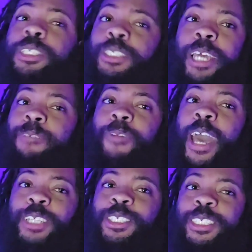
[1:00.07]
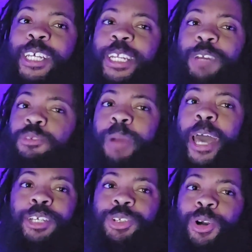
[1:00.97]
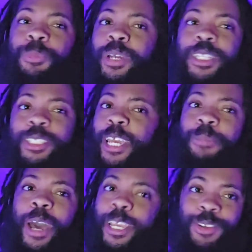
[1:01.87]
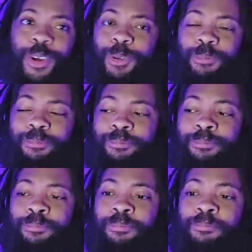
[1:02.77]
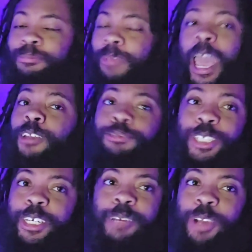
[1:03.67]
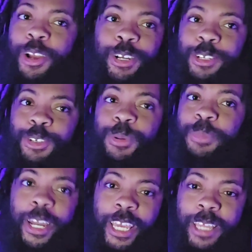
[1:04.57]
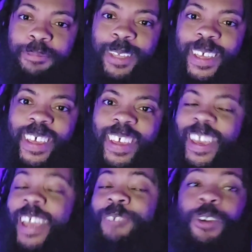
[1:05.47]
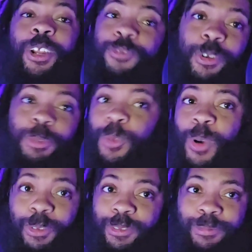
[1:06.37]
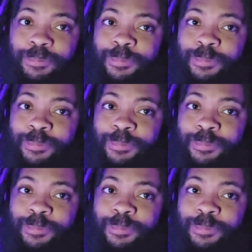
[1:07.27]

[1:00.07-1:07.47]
in the same fashion as they did with Mahito, but this ain't Mahito. I don't see him turning into a bunny and running from the wolf.